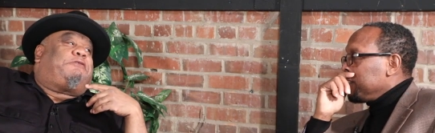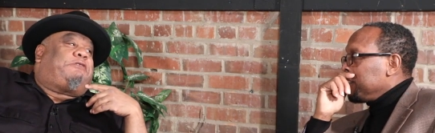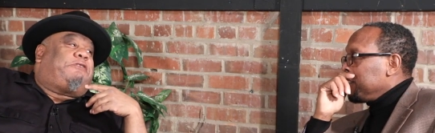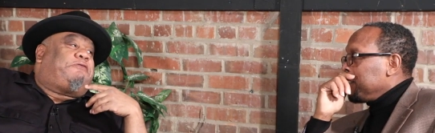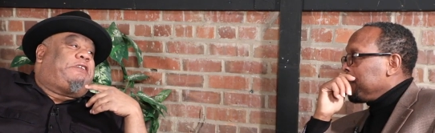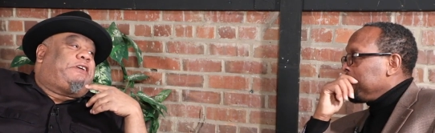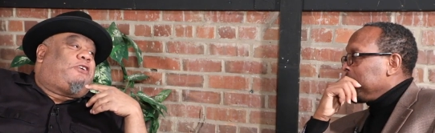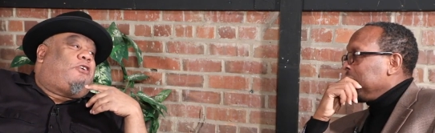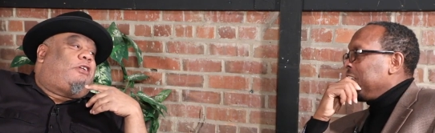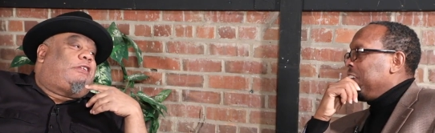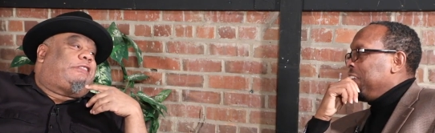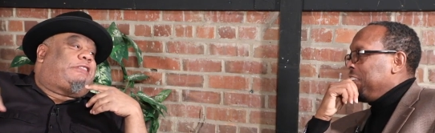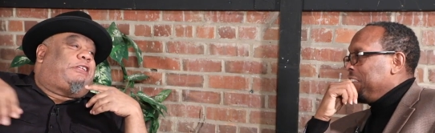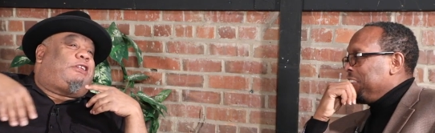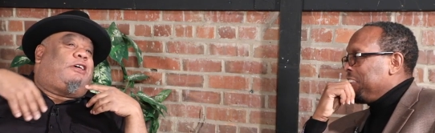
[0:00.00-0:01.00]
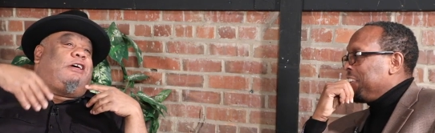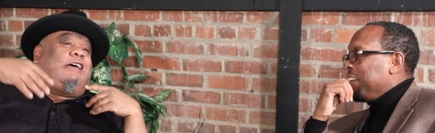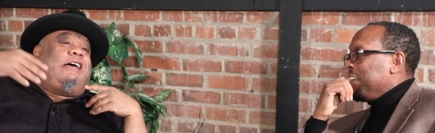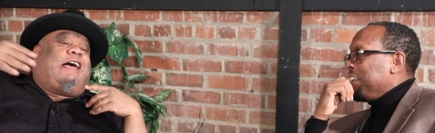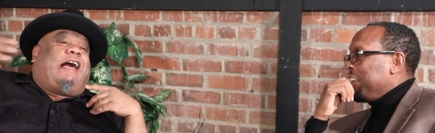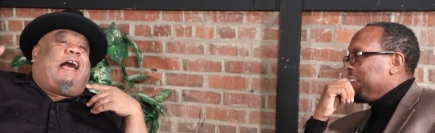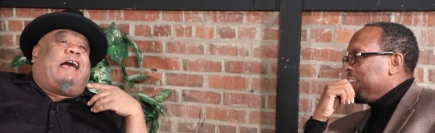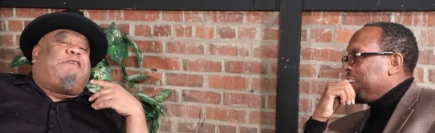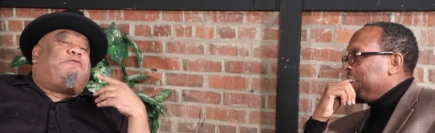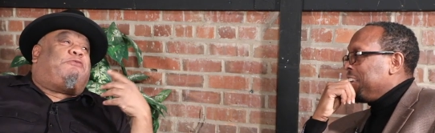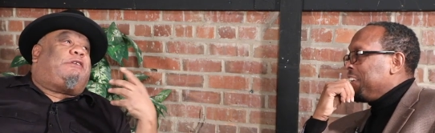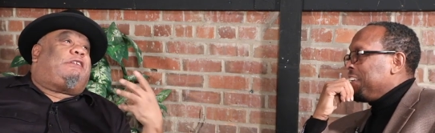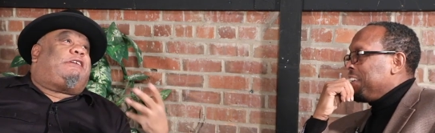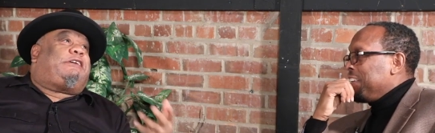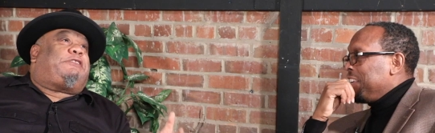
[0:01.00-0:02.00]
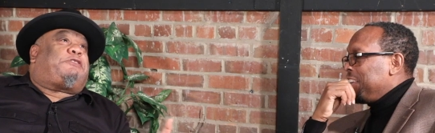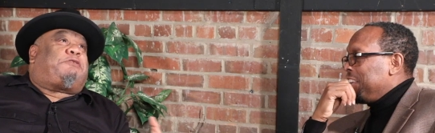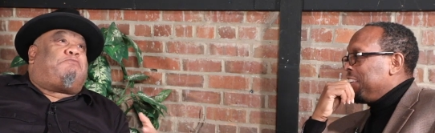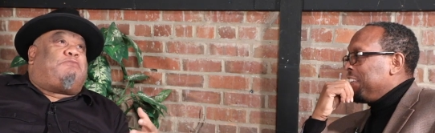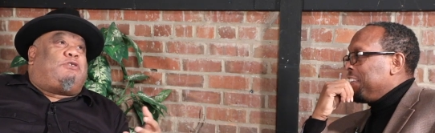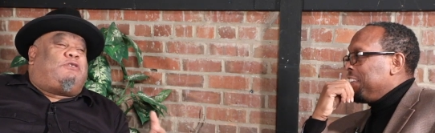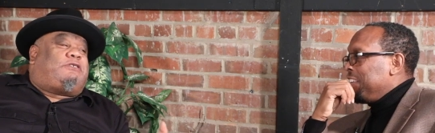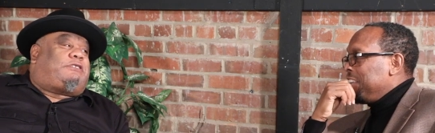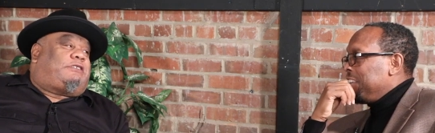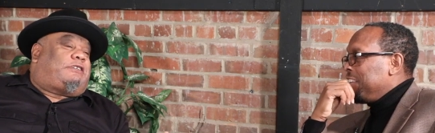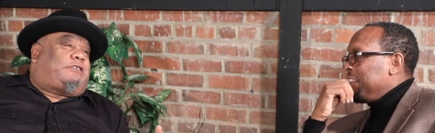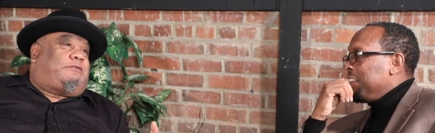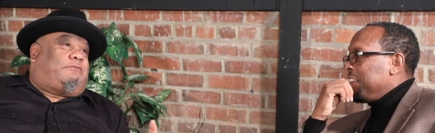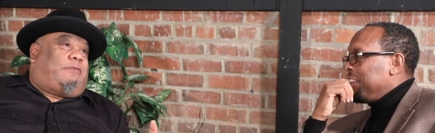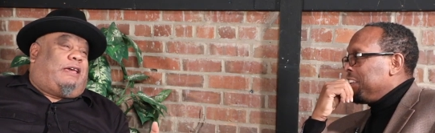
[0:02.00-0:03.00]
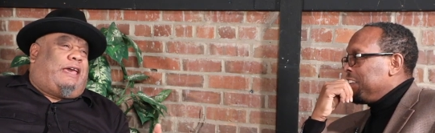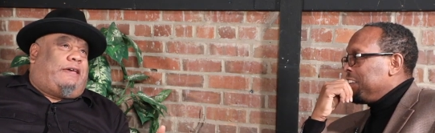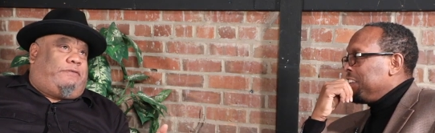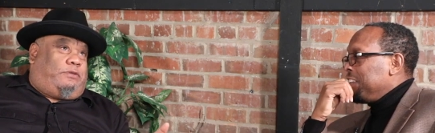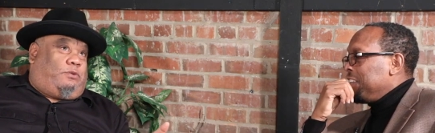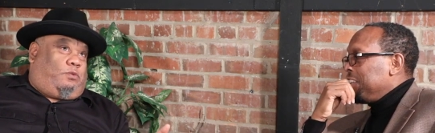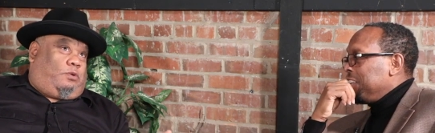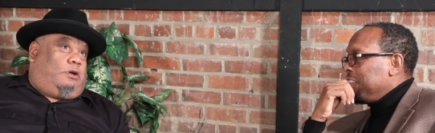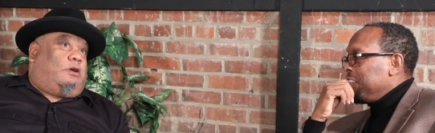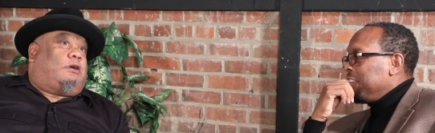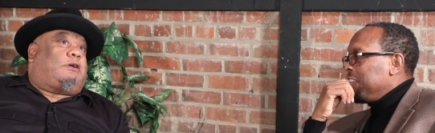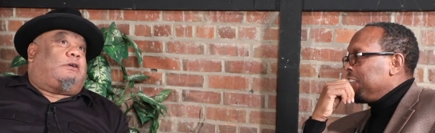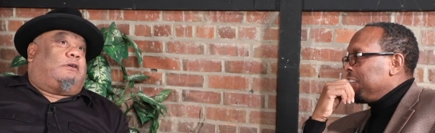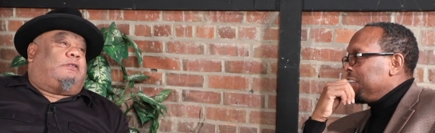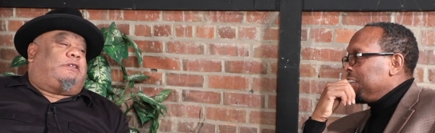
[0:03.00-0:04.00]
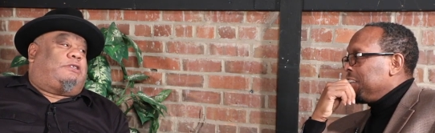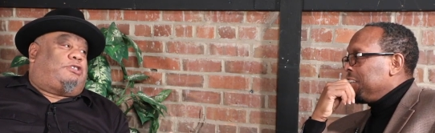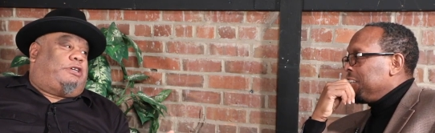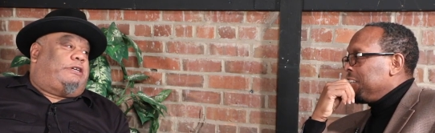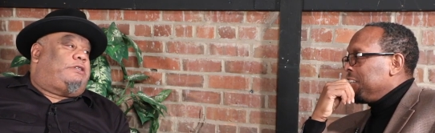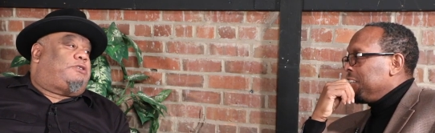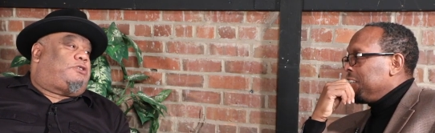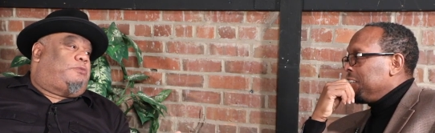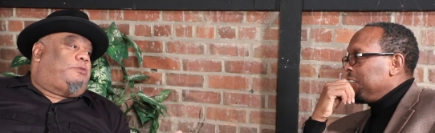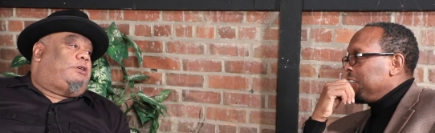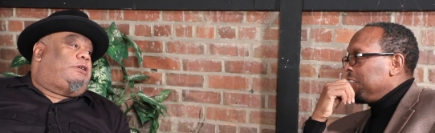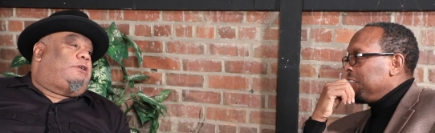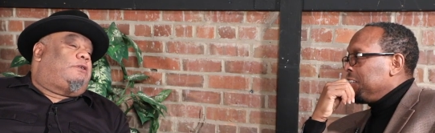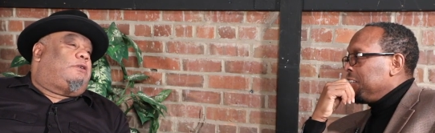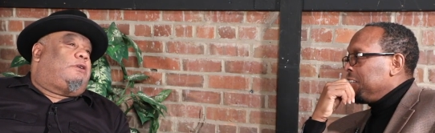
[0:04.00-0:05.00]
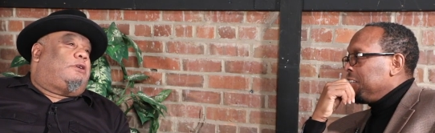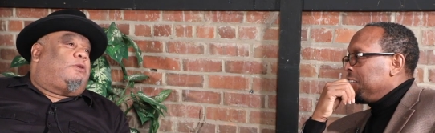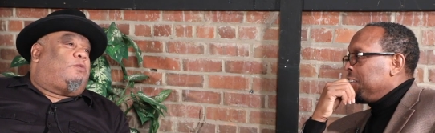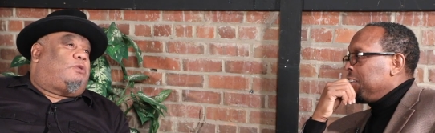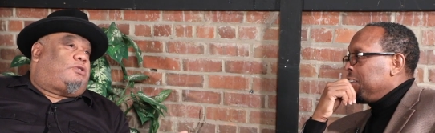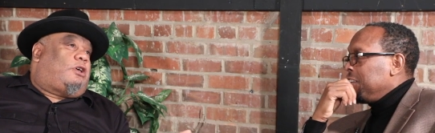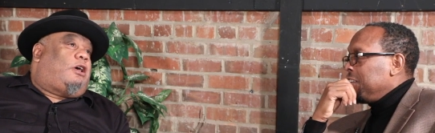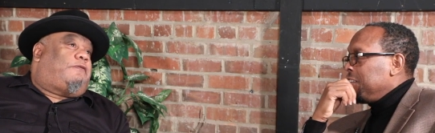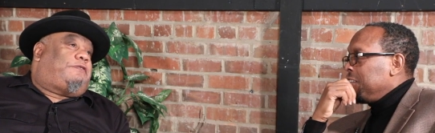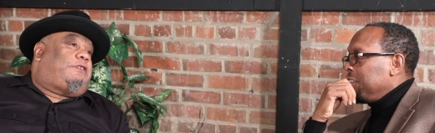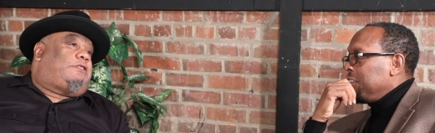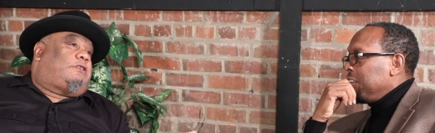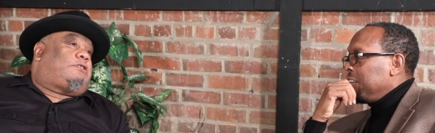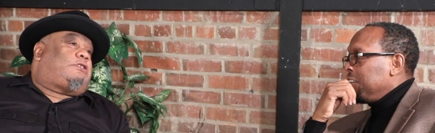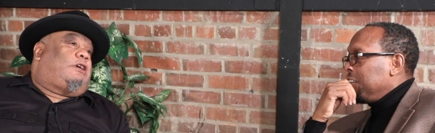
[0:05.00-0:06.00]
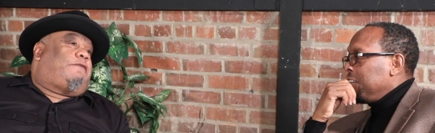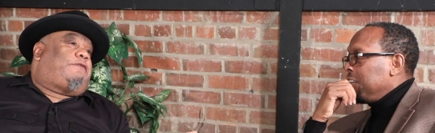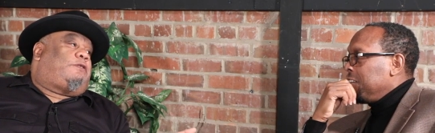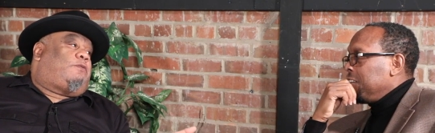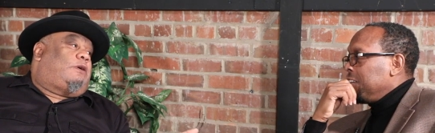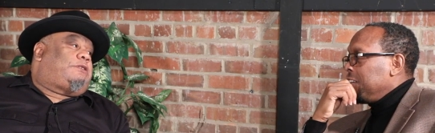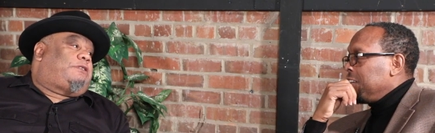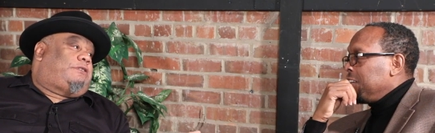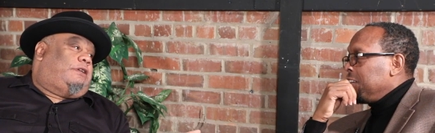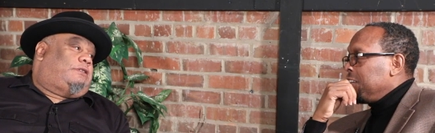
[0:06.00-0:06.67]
Speaker 1: or whatever they call it. The music and the work that changed to me was often the stuff that wasn't